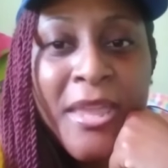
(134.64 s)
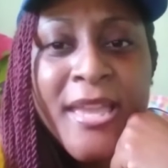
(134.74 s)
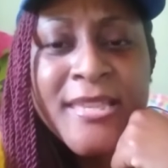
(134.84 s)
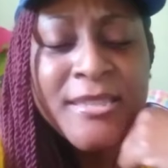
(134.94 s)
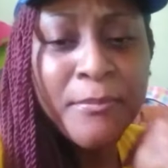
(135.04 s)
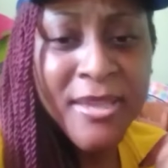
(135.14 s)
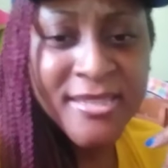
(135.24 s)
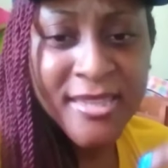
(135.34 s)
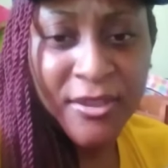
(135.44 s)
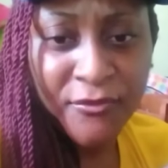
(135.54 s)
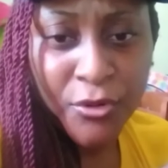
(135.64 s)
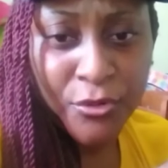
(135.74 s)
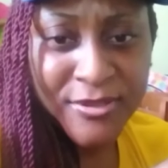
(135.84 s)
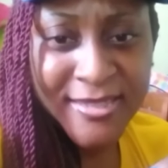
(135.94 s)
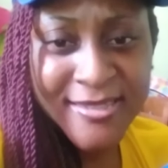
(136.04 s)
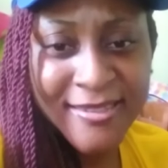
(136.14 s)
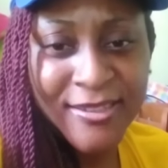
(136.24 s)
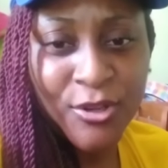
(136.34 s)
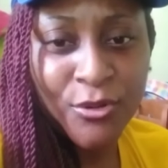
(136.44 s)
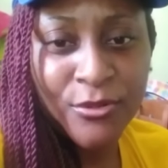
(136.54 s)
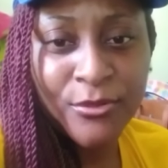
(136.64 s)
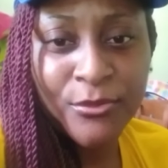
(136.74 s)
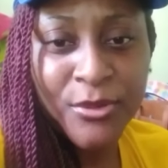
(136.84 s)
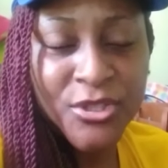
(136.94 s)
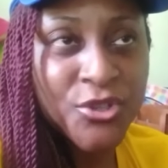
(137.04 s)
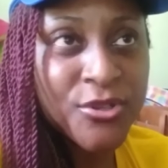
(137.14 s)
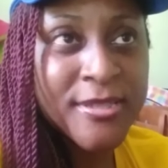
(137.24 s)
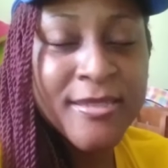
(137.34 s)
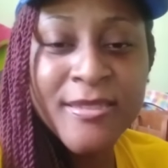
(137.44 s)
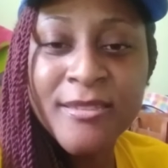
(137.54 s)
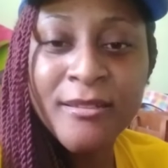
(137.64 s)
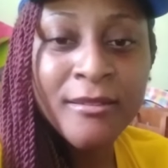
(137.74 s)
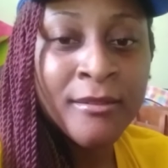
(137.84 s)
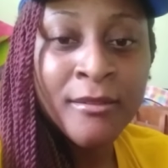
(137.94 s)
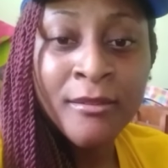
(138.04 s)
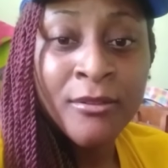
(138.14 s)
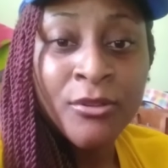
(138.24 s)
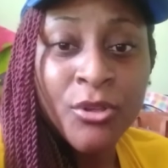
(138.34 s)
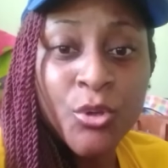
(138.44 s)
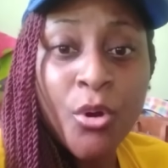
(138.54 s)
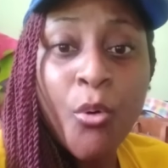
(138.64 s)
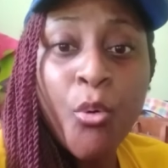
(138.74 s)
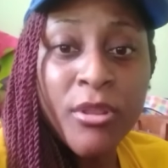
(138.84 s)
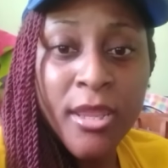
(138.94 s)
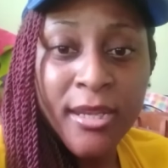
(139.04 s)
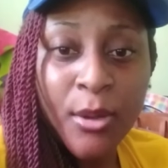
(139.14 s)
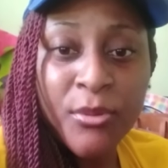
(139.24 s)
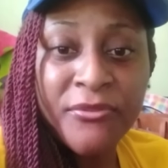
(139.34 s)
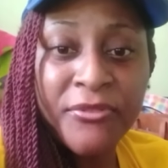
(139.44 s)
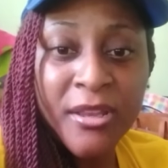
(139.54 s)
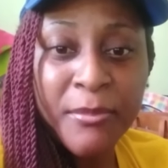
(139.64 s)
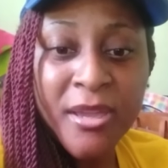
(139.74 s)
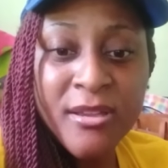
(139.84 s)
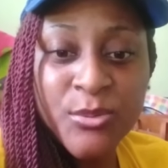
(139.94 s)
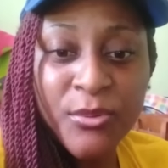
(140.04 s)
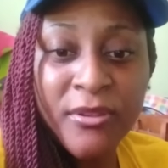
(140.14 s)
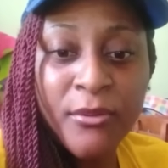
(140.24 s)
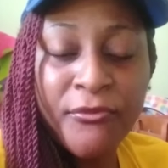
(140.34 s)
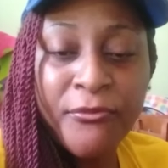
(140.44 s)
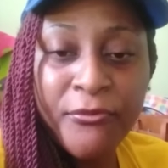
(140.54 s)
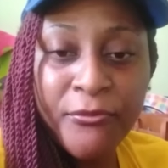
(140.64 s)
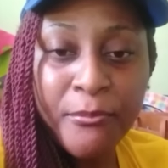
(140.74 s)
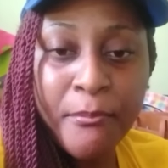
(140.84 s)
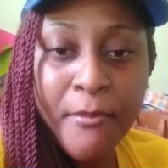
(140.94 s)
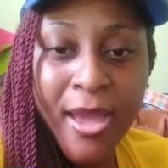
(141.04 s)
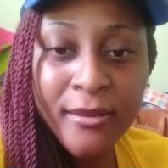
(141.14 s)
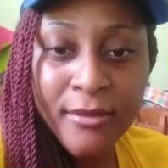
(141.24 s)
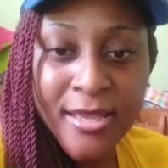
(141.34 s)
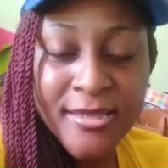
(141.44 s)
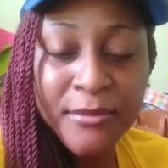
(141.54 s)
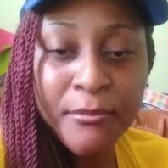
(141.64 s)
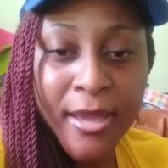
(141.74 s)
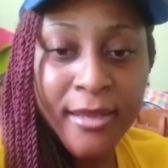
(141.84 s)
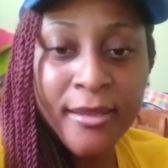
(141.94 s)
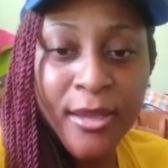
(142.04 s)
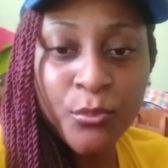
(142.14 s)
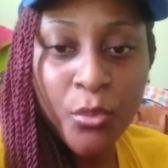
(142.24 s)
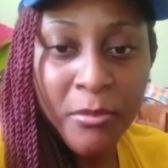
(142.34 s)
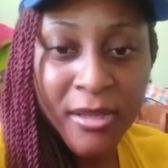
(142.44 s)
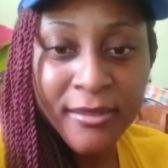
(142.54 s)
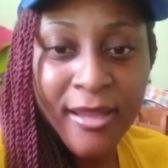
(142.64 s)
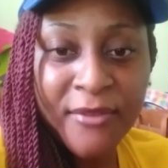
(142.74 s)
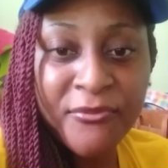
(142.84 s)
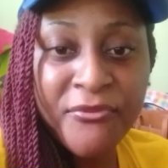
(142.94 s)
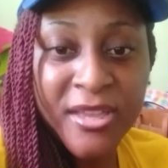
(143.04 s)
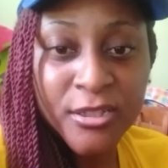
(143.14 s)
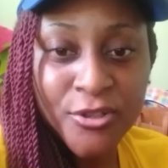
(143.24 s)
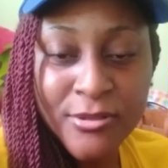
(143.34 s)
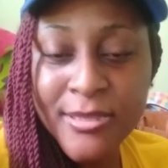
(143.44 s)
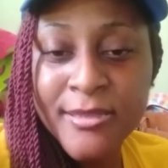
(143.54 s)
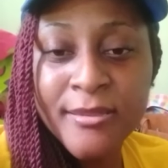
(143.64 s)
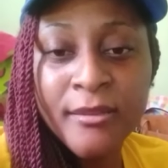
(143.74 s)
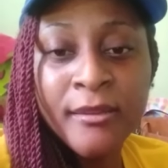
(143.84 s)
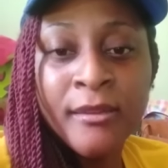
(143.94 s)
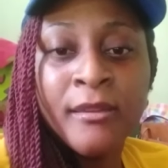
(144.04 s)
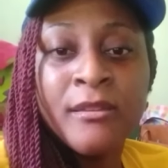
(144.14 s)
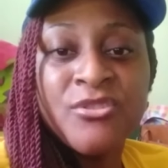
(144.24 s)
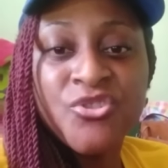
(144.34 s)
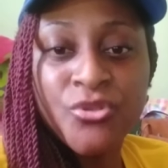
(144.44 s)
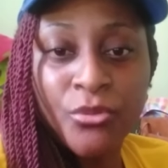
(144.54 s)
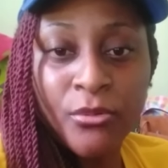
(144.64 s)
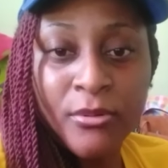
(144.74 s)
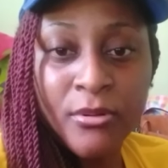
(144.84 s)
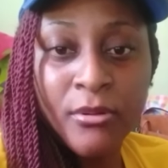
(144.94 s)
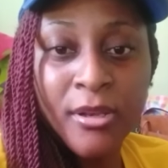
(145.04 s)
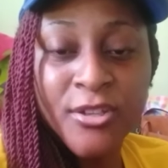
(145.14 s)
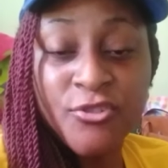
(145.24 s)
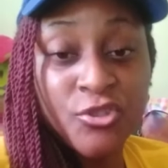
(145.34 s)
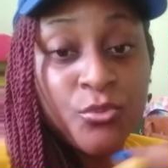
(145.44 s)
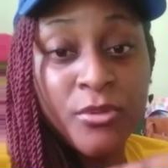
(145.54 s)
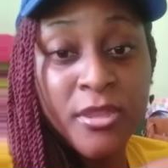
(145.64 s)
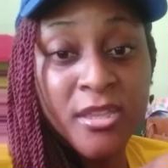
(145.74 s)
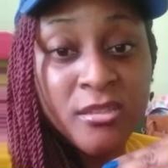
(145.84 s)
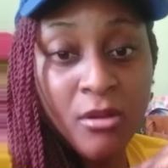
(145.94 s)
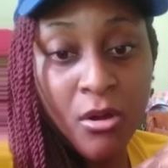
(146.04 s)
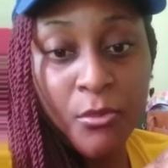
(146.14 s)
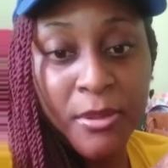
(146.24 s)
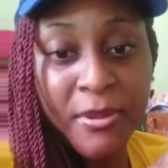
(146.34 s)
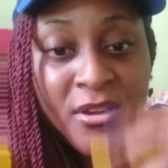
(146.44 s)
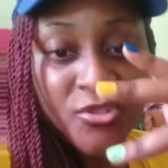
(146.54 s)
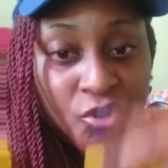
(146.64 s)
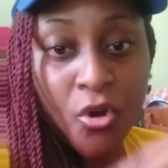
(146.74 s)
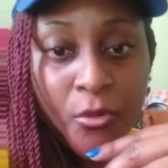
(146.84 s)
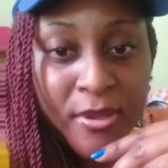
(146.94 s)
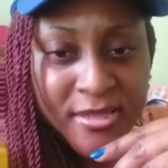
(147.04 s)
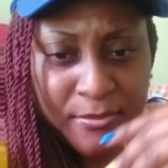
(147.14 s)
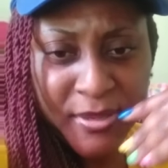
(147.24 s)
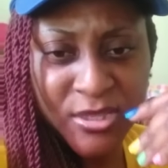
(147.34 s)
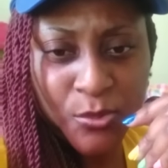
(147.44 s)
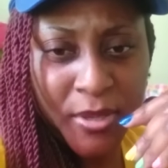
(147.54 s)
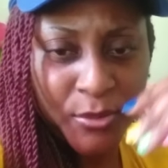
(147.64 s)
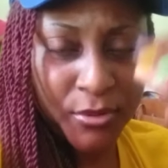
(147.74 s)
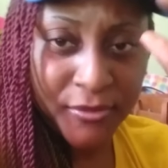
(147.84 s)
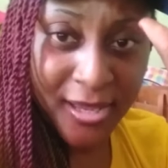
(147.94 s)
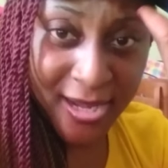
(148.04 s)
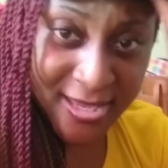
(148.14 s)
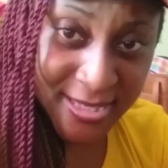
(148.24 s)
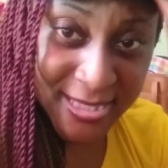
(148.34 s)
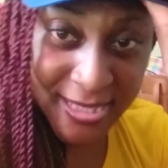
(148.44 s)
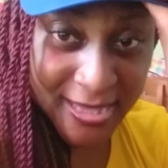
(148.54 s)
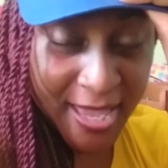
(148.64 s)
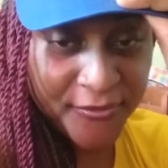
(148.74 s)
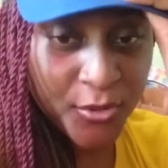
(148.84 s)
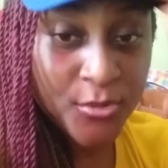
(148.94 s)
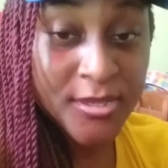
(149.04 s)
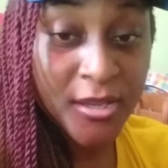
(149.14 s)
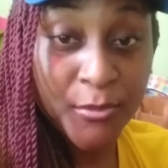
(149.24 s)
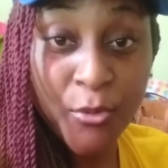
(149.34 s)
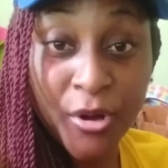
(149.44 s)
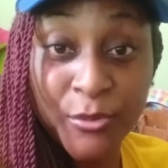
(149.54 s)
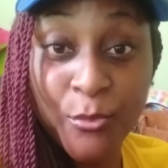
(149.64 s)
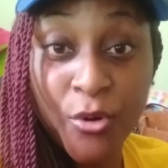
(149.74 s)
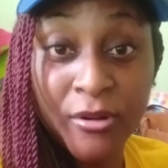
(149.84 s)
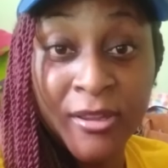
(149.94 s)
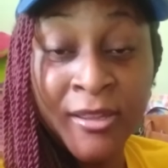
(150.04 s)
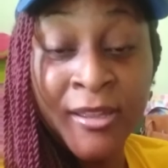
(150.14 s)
is the best thing for us. We just do our own thing that we feel because we, man, as in man and woman, have failed us. So let us do things our way because our way is the best way. And we realize as life goes on, the more and more